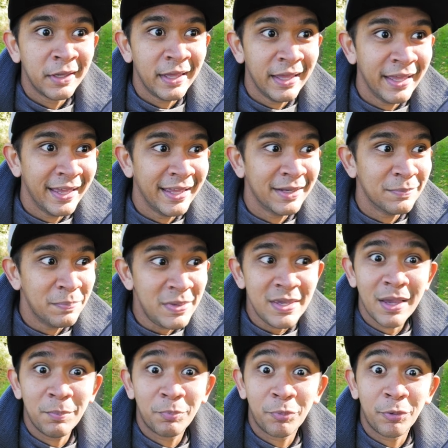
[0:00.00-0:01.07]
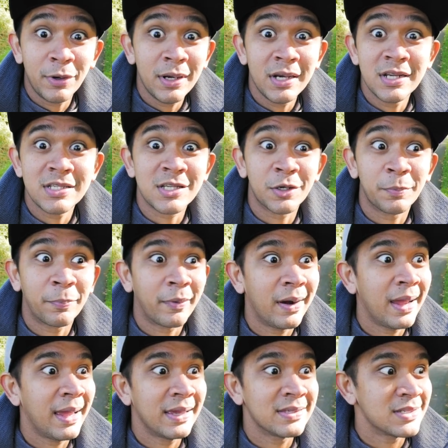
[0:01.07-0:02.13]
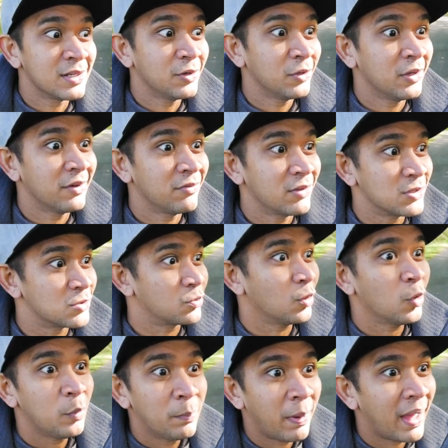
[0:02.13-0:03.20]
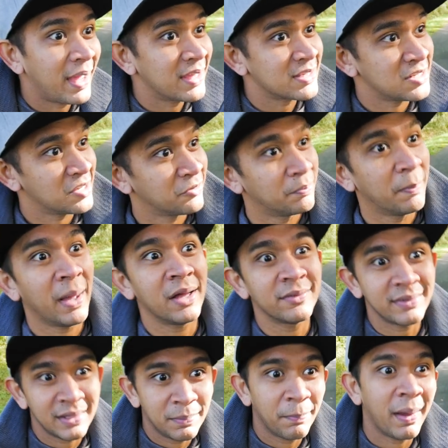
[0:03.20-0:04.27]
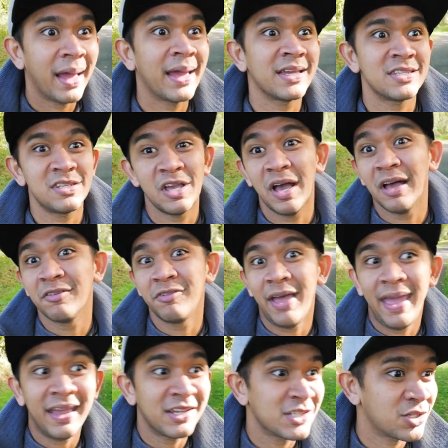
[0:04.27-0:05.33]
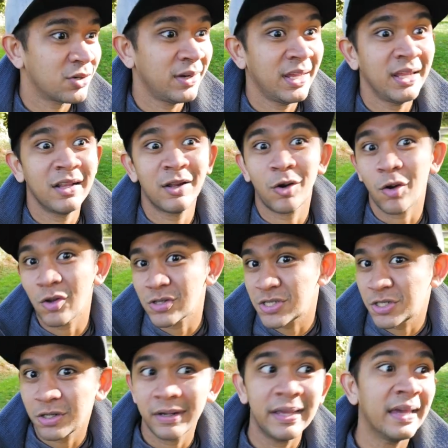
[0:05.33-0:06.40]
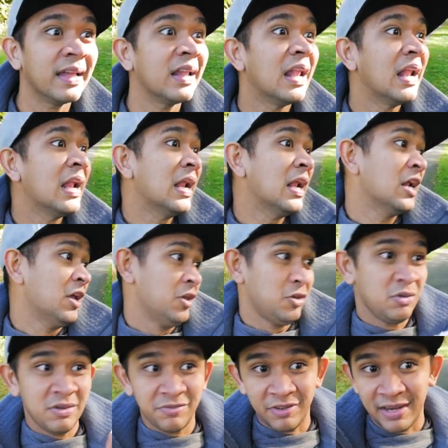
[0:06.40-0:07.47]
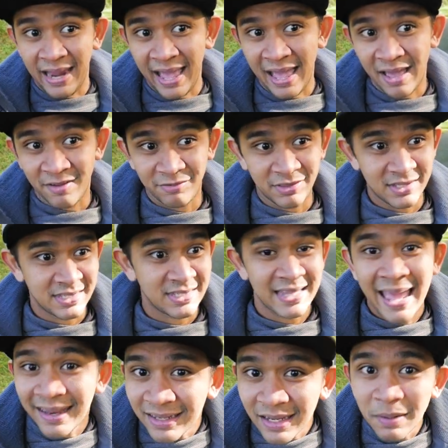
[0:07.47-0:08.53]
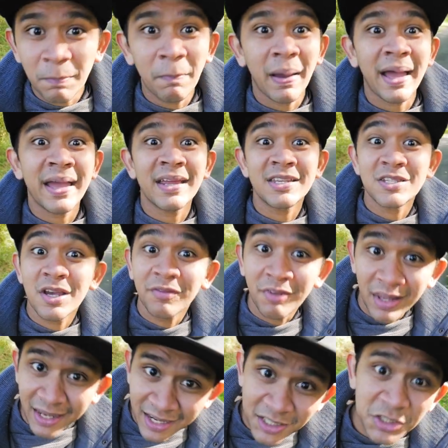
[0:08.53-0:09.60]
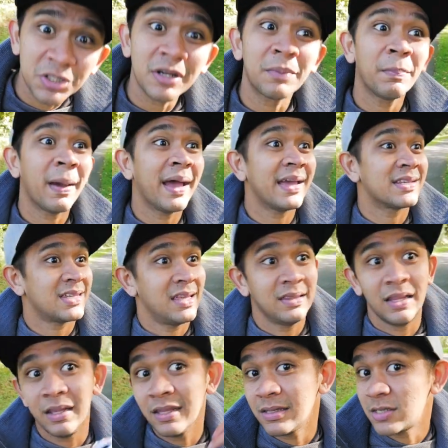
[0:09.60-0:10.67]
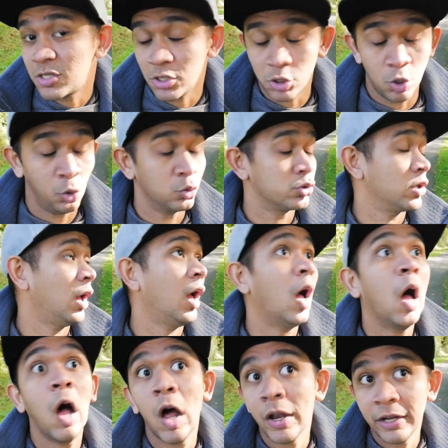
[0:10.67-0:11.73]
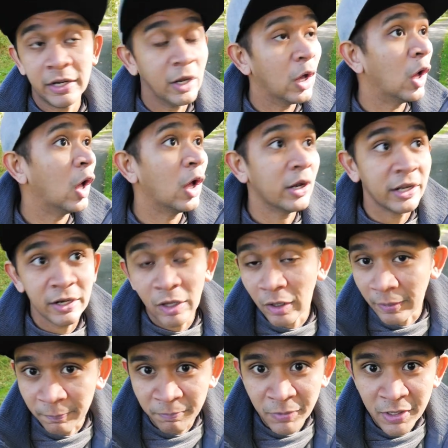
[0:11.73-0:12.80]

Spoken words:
And me, I'm pretty surprised. You know, you have these road bikes, you have mountain bikes, you have X-trail, cross-trail, you even have these tandem bikes, you have electric bikes, and the list just goes on and on and on.